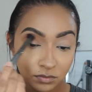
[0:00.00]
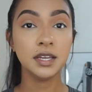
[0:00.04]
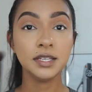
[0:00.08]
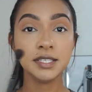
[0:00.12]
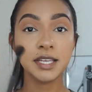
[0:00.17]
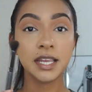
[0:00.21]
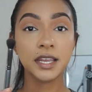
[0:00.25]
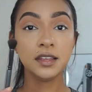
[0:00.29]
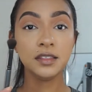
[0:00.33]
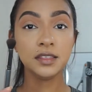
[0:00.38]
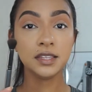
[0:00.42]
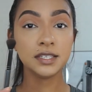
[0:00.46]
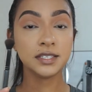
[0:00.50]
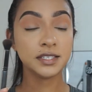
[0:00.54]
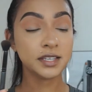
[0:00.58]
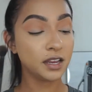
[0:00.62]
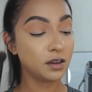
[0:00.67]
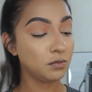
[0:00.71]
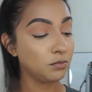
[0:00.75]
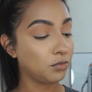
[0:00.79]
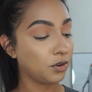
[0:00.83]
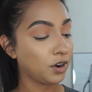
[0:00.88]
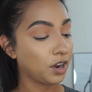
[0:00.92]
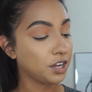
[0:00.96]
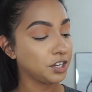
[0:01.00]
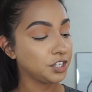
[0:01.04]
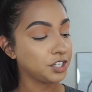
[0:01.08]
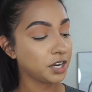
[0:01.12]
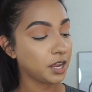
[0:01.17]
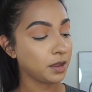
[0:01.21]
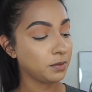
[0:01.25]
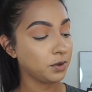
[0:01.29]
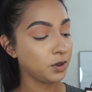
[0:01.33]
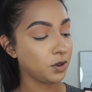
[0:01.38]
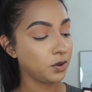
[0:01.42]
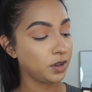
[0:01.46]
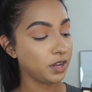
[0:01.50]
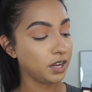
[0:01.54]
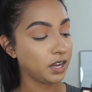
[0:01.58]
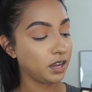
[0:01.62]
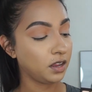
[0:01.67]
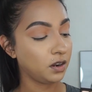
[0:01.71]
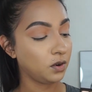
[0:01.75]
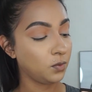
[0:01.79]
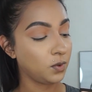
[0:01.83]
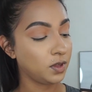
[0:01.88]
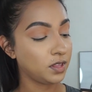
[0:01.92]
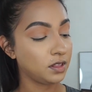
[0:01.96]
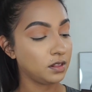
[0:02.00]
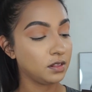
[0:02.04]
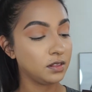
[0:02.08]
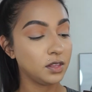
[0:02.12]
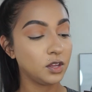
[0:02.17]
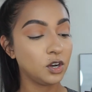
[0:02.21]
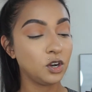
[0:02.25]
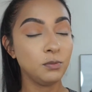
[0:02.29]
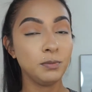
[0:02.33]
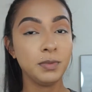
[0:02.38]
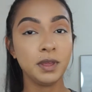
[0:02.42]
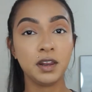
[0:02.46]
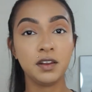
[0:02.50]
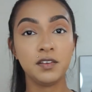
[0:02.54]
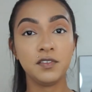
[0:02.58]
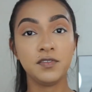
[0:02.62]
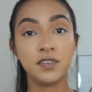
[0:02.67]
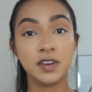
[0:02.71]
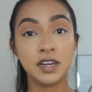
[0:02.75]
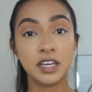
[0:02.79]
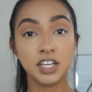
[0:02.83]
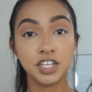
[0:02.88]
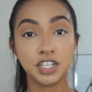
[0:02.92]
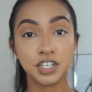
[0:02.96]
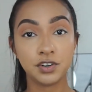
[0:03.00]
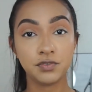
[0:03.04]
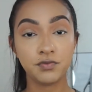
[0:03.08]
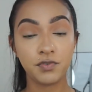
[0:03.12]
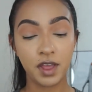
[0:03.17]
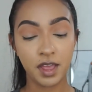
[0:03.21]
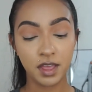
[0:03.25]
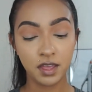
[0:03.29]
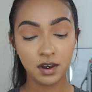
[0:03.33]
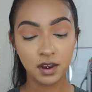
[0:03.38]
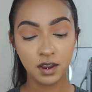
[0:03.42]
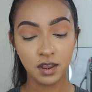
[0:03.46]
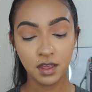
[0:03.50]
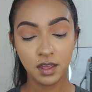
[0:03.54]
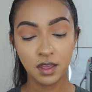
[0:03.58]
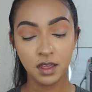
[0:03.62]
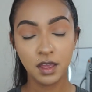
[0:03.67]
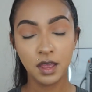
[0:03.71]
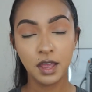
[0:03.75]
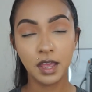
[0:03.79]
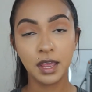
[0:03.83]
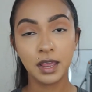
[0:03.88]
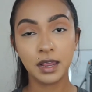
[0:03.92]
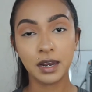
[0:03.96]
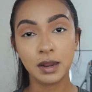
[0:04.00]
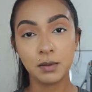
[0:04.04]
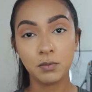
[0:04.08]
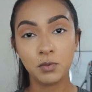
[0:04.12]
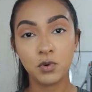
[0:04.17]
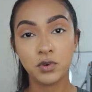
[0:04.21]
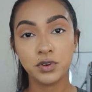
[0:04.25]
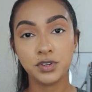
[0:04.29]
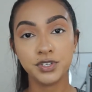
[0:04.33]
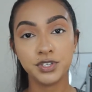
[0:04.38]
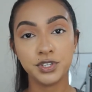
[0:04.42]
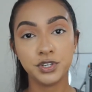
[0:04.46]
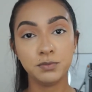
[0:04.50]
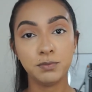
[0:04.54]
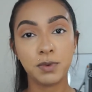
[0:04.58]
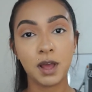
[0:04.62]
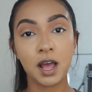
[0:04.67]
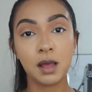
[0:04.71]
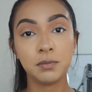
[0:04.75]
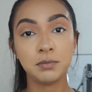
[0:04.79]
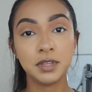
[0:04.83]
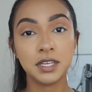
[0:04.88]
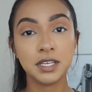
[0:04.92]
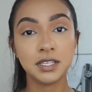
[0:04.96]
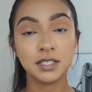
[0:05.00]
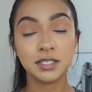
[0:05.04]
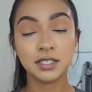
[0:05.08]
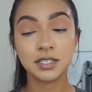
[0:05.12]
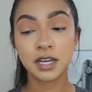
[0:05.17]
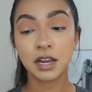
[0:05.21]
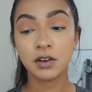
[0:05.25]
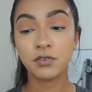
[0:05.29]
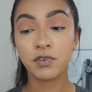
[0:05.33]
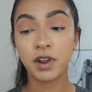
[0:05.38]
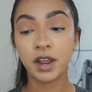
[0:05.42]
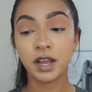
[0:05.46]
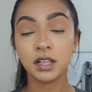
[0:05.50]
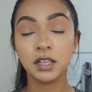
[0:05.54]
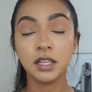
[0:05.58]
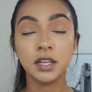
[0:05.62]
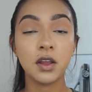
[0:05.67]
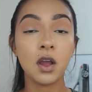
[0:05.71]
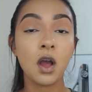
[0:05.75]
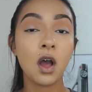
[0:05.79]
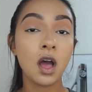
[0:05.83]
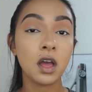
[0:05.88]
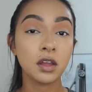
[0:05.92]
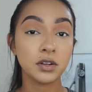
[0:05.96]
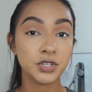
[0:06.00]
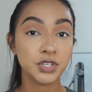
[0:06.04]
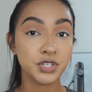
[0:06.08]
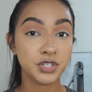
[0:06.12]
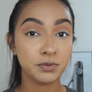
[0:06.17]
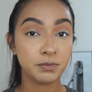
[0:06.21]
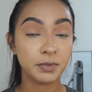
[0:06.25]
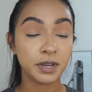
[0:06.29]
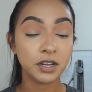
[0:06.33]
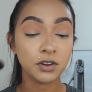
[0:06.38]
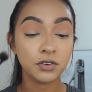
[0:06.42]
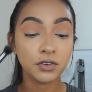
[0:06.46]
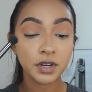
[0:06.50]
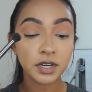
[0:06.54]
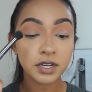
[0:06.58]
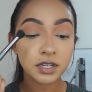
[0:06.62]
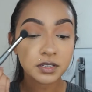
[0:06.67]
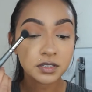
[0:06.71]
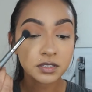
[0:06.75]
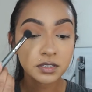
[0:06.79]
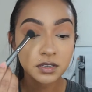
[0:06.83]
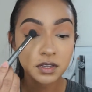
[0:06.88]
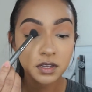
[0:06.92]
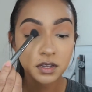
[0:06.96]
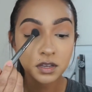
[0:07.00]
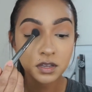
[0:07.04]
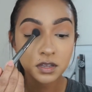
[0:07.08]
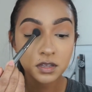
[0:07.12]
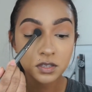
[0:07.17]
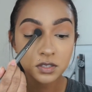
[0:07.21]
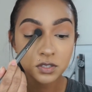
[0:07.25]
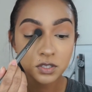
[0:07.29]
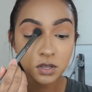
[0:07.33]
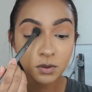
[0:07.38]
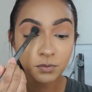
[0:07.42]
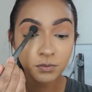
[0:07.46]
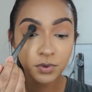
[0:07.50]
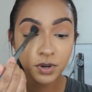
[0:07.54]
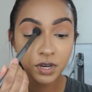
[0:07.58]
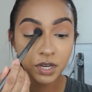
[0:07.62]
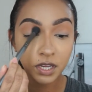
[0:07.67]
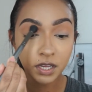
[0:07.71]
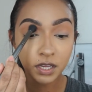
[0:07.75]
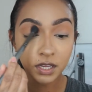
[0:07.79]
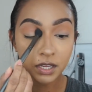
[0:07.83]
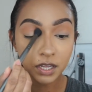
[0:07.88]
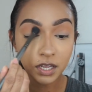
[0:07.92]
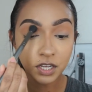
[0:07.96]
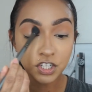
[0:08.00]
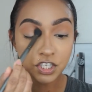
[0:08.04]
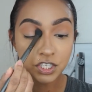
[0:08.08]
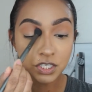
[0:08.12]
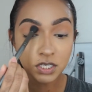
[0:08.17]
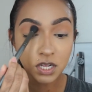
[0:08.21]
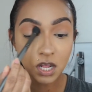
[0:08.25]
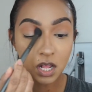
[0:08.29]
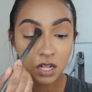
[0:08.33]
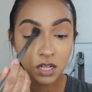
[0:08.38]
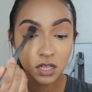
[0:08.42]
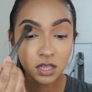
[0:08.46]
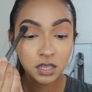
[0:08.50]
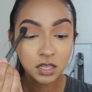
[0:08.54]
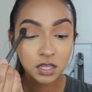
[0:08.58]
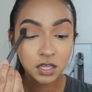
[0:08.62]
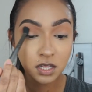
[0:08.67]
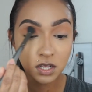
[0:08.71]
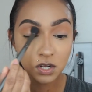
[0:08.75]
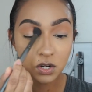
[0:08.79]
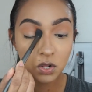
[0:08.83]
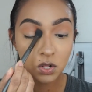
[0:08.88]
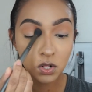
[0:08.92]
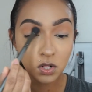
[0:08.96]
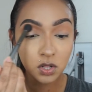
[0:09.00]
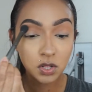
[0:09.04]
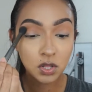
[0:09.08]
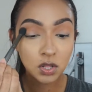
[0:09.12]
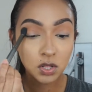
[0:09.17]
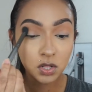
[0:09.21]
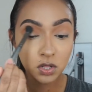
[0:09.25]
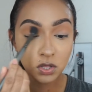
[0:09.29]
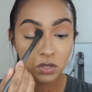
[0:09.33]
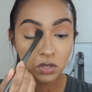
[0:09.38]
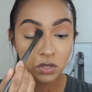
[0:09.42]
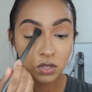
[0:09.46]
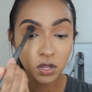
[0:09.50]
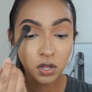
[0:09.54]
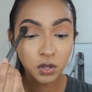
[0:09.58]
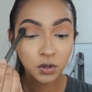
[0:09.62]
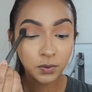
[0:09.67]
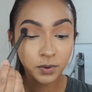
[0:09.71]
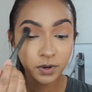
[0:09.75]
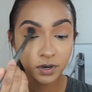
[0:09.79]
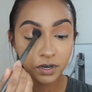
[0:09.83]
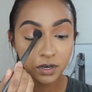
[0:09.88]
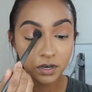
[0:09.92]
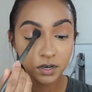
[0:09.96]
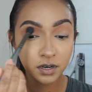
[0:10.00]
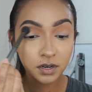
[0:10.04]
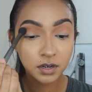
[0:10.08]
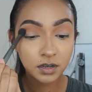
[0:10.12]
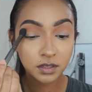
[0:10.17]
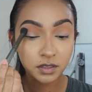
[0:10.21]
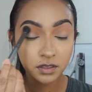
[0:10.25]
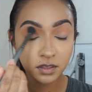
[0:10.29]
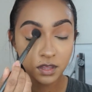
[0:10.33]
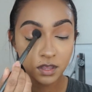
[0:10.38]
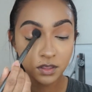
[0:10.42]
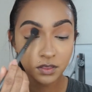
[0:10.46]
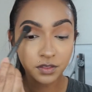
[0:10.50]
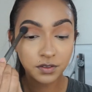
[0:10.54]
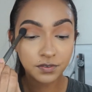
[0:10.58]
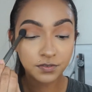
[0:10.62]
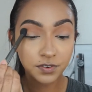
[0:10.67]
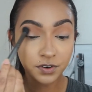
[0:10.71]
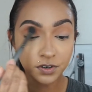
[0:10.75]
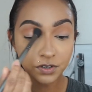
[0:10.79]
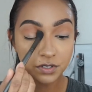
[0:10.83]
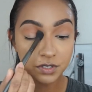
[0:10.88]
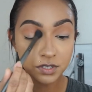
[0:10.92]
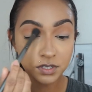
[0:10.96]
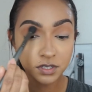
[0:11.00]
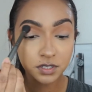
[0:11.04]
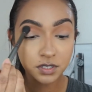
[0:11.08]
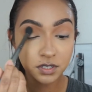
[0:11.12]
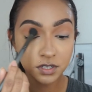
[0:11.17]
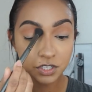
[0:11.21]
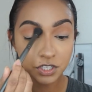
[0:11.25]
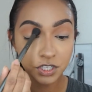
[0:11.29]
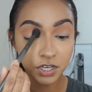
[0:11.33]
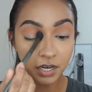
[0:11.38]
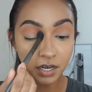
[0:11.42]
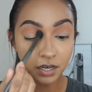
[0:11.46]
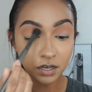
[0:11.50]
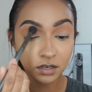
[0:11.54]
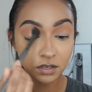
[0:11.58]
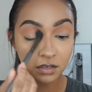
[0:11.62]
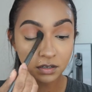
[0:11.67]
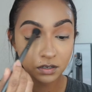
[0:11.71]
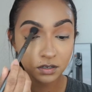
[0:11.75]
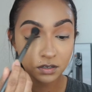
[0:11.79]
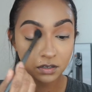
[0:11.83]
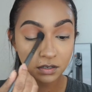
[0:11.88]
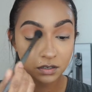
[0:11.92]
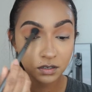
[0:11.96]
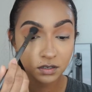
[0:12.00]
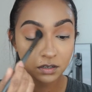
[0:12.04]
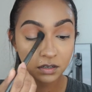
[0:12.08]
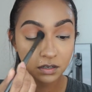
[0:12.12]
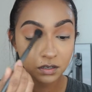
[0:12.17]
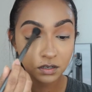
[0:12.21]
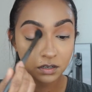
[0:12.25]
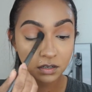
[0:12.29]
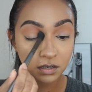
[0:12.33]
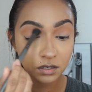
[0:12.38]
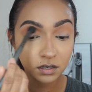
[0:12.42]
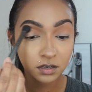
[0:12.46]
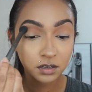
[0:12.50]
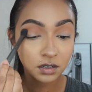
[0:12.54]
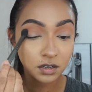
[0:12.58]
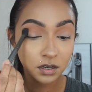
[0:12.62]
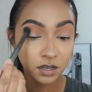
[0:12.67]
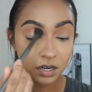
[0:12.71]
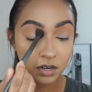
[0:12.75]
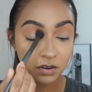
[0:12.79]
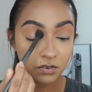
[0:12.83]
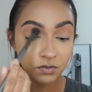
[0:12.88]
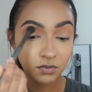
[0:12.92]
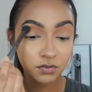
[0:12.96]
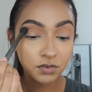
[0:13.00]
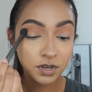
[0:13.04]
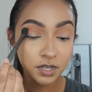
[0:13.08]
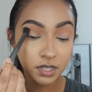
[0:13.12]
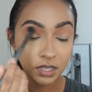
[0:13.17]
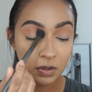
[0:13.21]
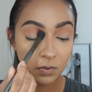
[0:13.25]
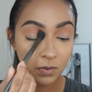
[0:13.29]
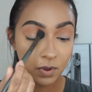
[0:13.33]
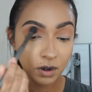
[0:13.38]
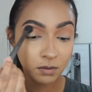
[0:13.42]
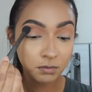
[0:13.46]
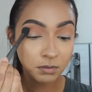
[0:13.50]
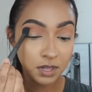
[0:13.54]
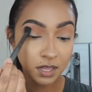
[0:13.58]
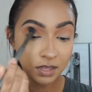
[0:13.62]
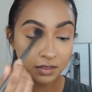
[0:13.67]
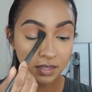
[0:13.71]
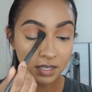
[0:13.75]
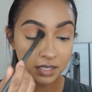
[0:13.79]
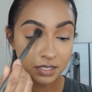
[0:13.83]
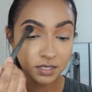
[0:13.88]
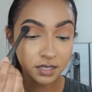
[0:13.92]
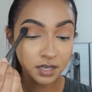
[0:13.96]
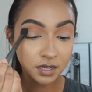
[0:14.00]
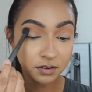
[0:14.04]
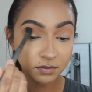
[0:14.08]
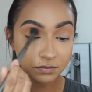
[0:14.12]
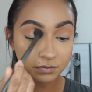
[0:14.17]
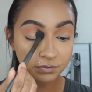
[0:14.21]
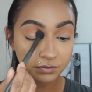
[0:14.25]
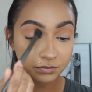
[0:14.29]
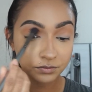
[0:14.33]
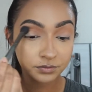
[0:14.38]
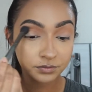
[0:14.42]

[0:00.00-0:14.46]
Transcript: Taking the same brush, I'm going in with a little bit of Venetian Red and I'm going to pop this directly onto my crease. So I'm bringing it just a little lower than the first shade. I really want to blend this in.